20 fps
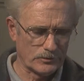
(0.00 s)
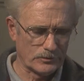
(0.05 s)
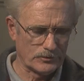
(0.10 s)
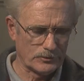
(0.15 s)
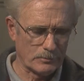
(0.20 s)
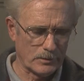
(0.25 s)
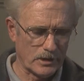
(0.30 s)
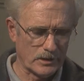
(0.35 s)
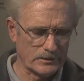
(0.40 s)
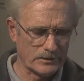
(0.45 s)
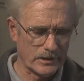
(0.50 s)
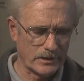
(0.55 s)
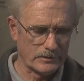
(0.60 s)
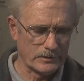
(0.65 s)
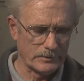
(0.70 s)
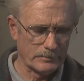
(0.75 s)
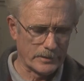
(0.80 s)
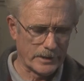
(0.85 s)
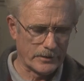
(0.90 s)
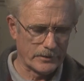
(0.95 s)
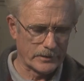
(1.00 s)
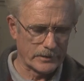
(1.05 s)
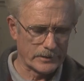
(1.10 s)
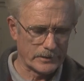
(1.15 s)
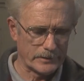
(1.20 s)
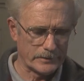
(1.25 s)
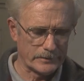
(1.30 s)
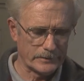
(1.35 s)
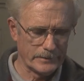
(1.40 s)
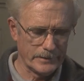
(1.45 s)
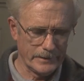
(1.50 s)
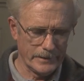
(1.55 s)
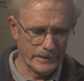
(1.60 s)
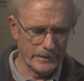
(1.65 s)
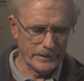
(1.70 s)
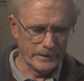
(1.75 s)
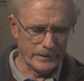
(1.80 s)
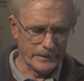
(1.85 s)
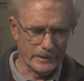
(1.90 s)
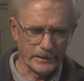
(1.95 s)
a small town America
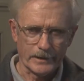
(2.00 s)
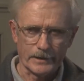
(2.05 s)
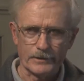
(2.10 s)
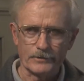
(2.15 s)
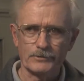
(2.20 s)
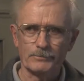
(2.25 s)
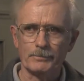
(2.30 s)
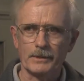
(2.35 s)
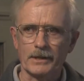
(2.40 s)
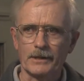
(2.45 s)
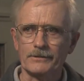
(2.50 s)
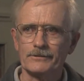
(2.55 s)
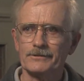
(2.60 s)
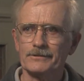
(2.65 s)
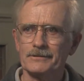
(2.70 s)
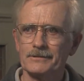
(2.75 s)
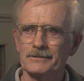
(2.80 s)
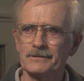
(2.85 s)
at its best.